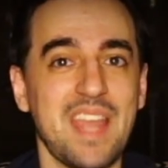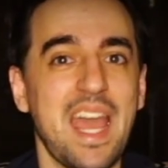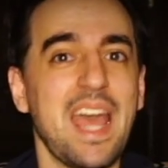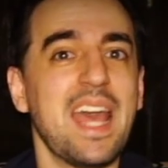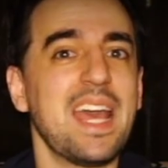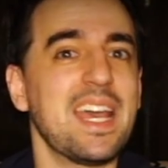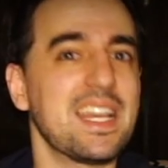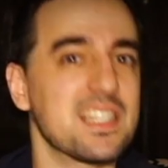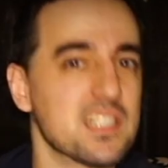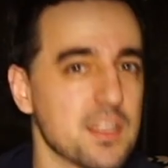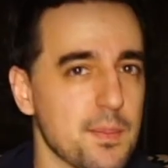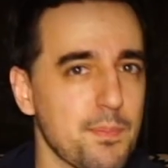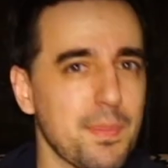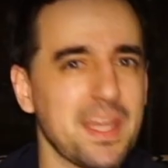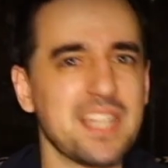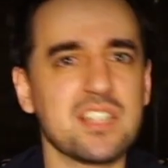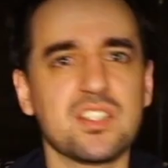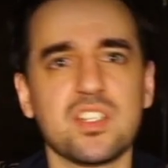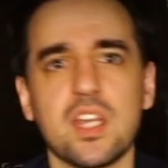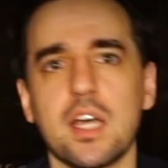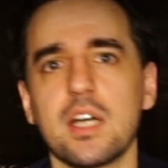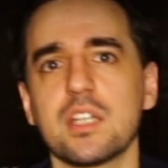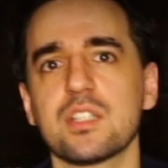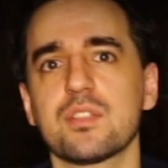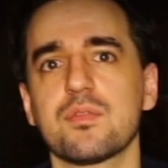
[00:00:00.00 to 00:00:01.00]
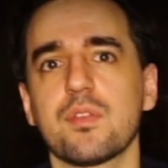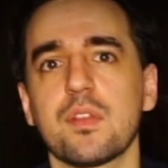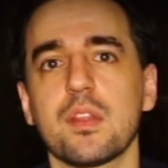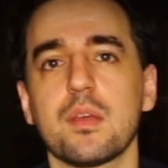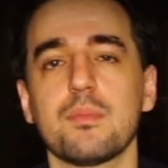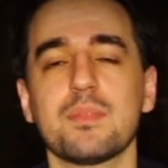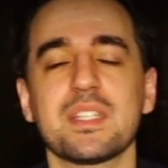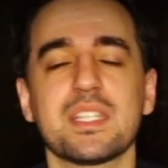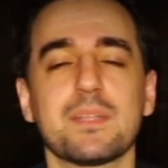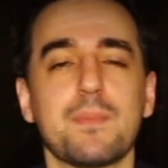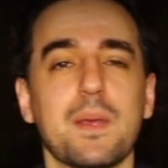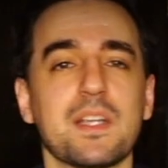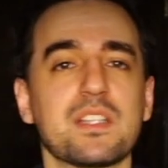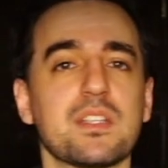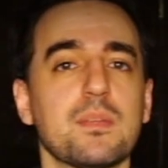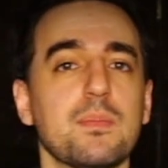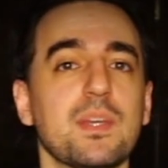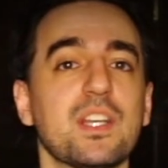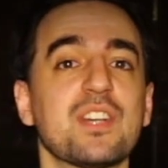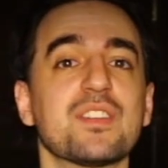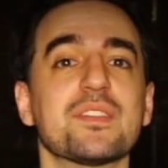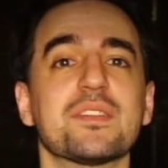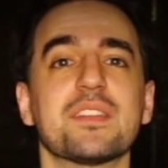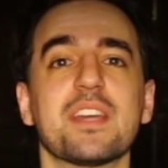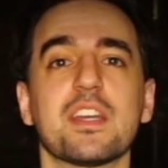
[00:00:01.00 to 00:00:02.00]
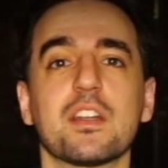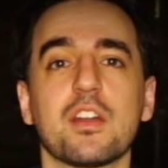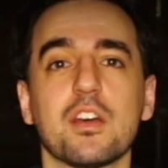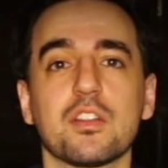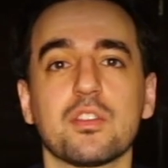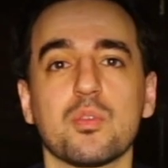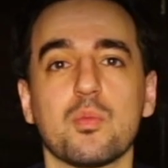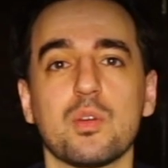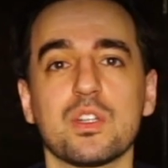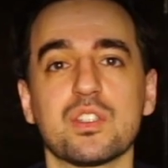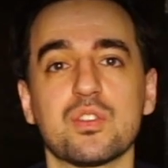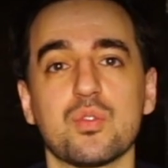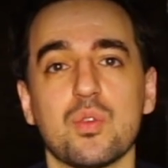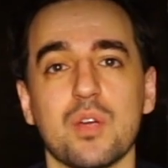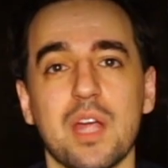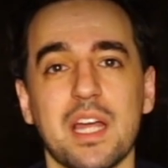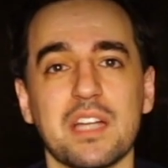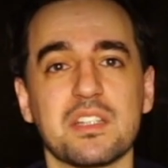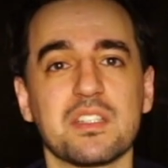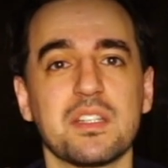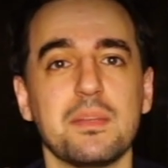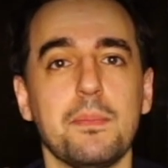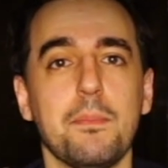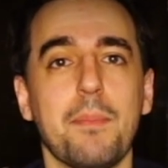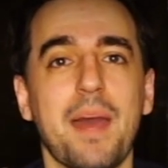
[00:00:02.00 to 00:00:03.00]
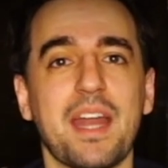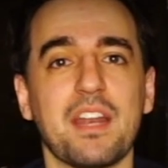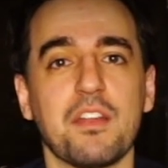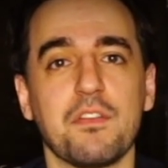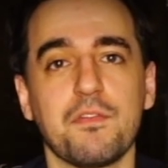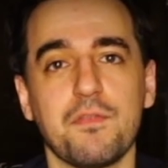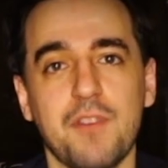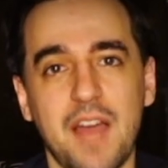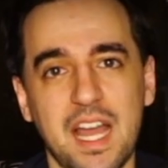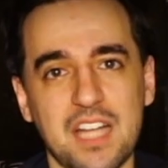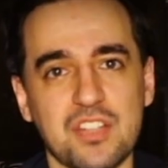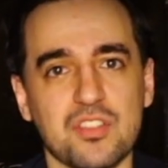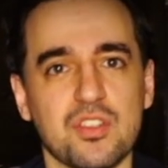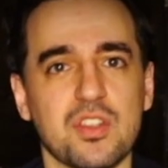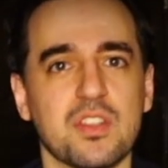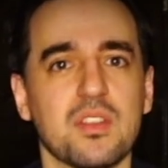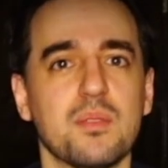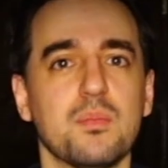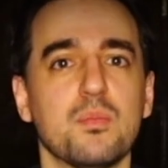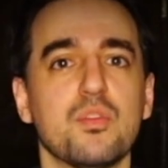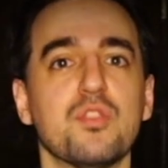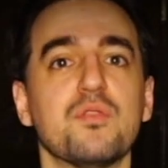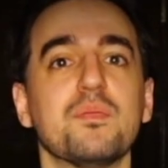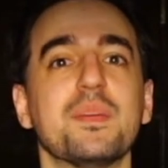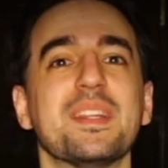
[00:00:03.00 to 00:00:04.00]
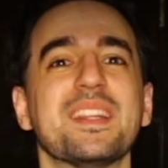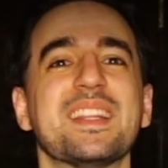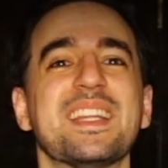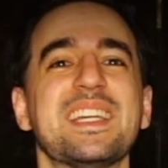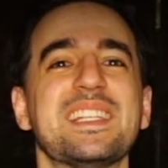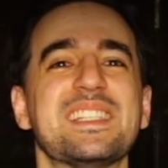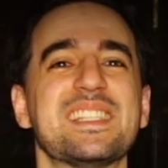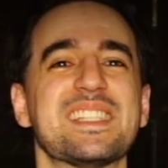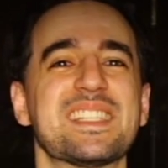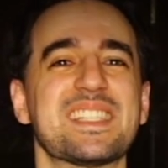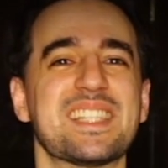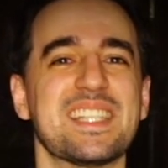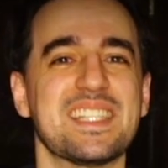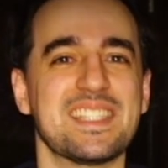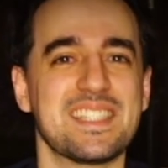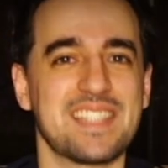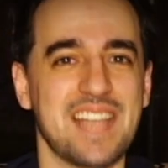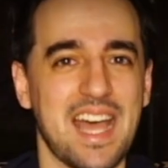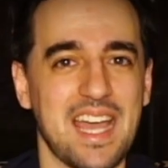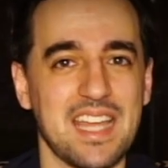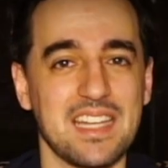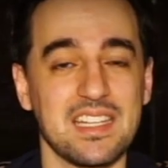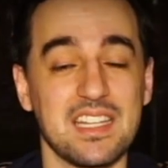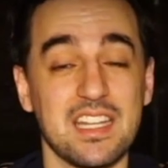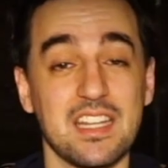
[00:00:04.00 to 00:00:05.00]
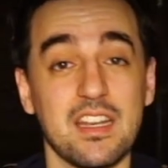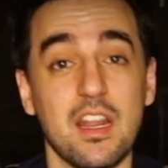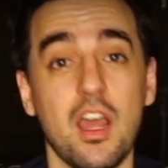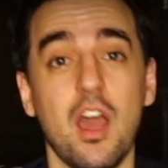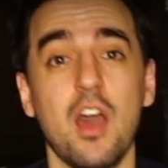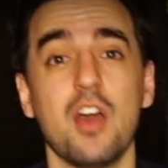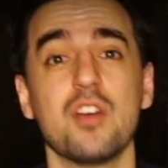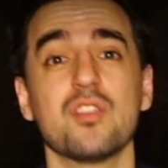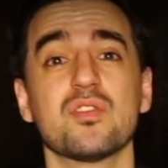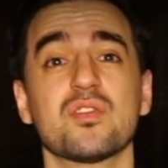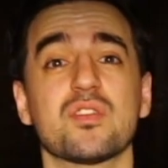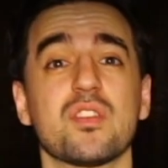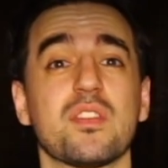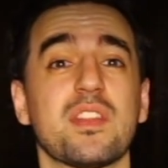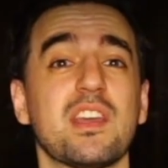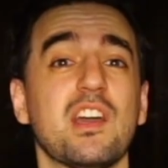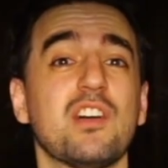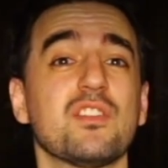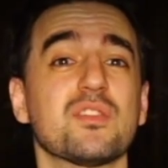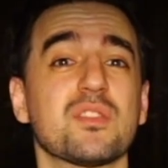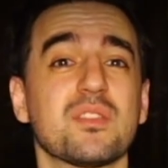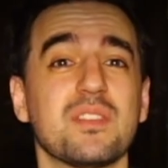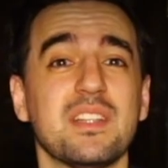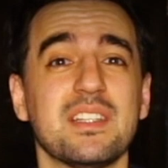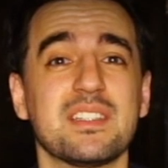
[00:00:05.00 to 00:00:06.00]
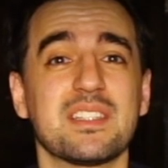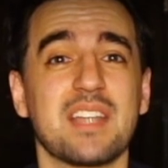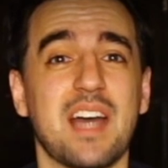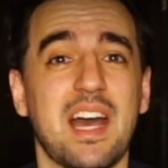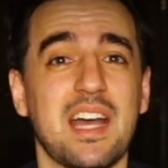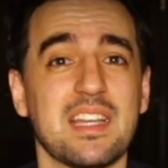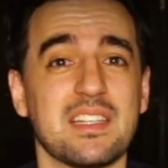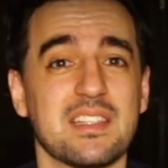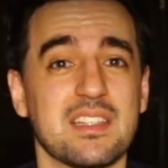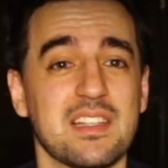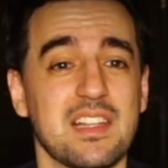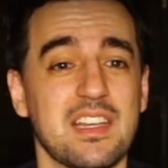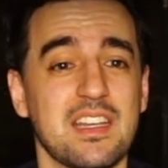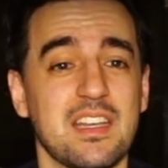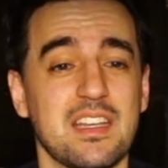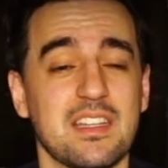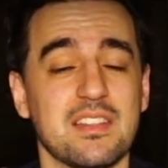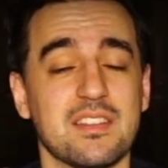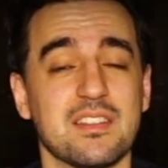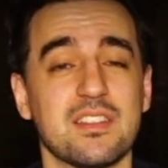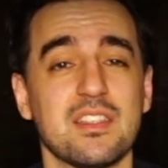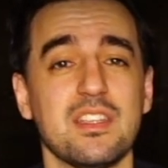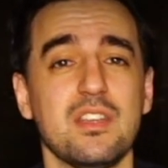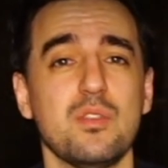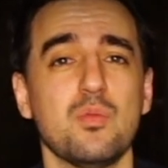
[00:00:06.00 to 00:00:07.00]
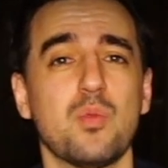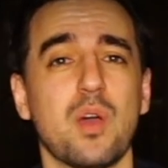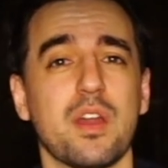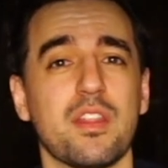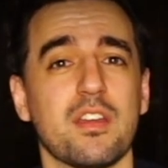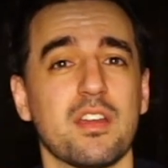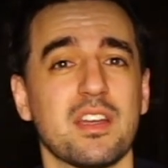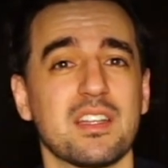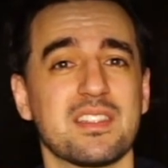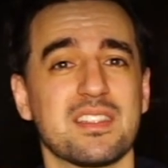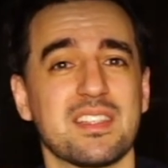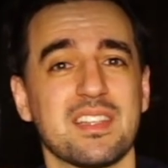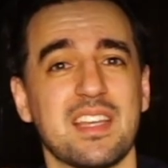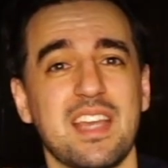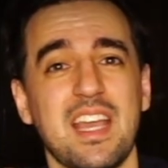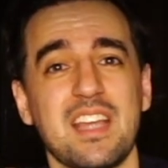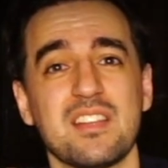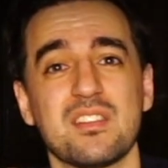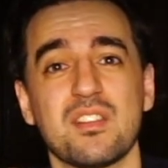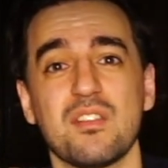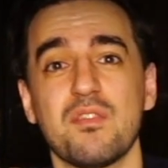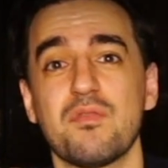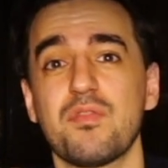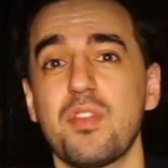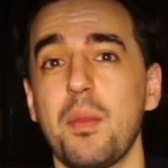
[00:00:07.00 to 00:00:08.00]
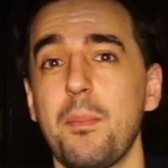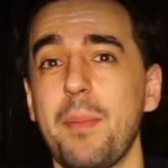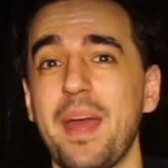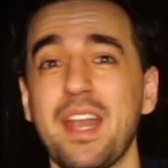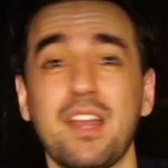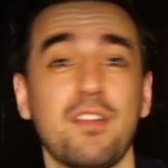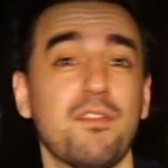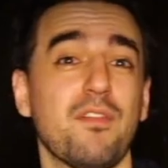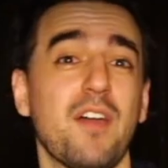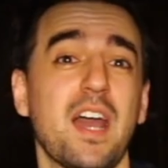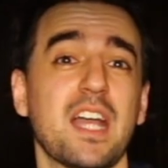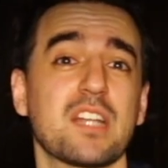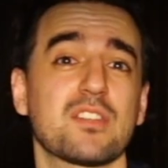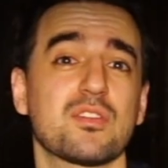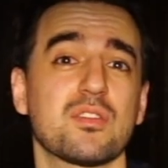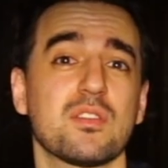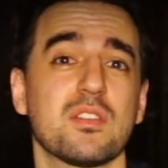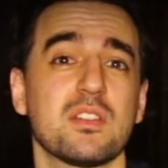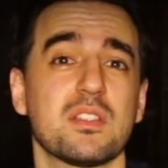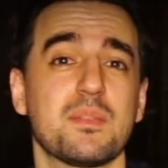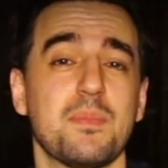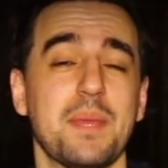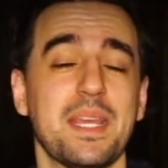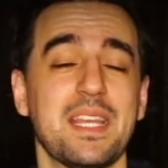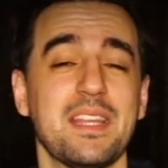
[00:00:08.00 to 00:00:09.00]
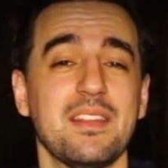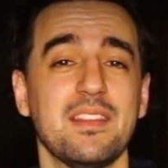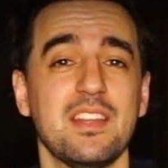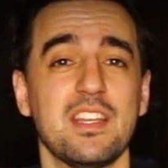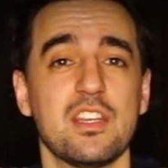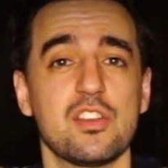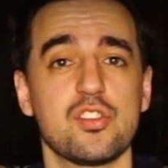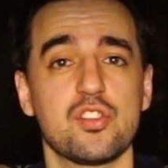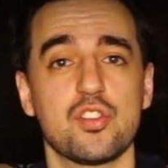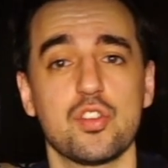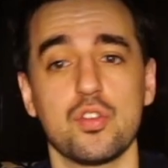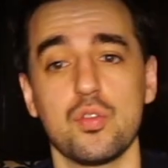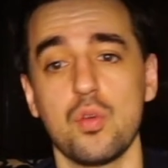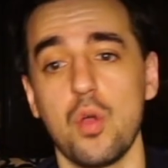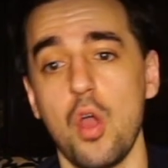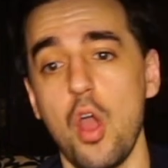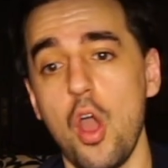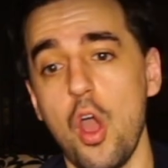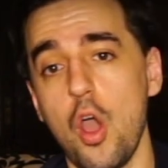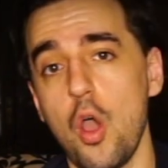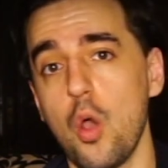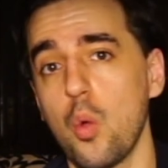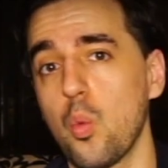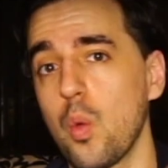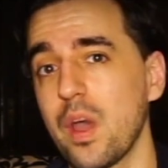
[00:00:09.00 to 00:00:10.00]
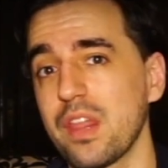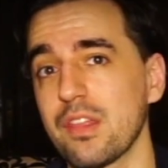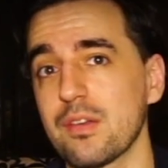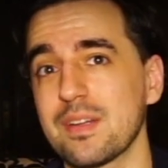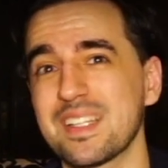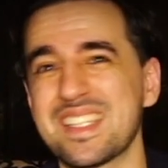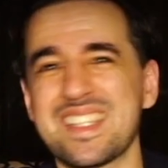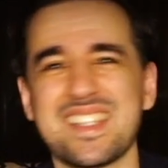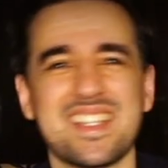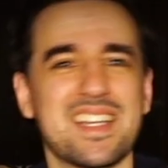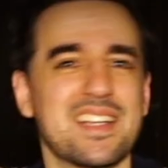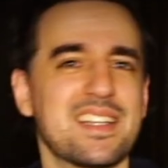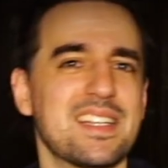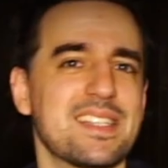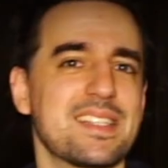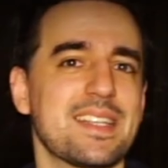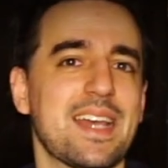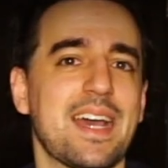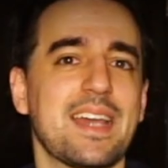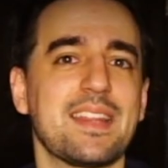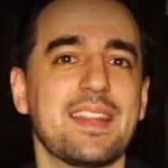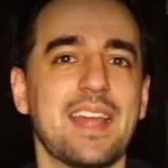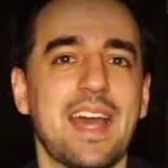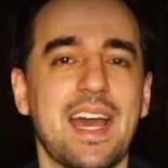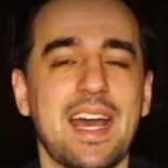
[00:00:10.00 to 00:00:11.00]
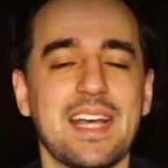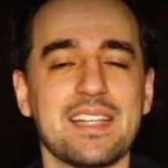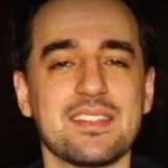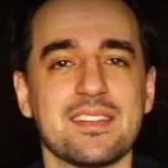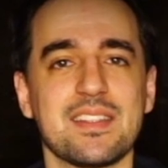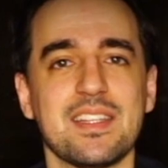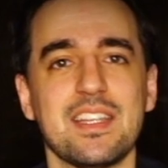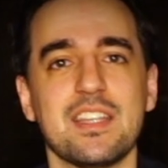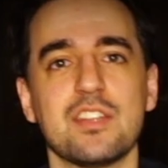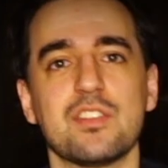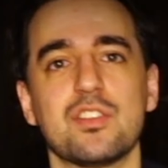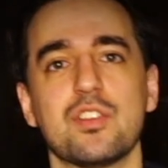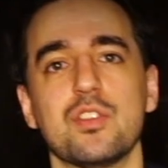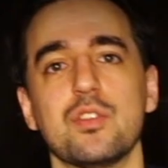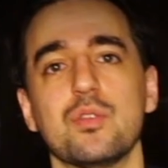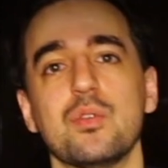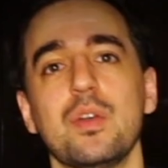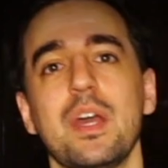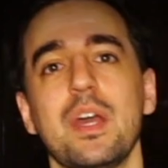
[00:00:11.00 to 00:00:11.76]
It's a big challenge for them, especially because they're not the ones who are actually manufacturing the movement, they just designed it. So they also need to isolate and see whether it's a case of the manufacturer that's making the issue, whether it's their design that has the issue.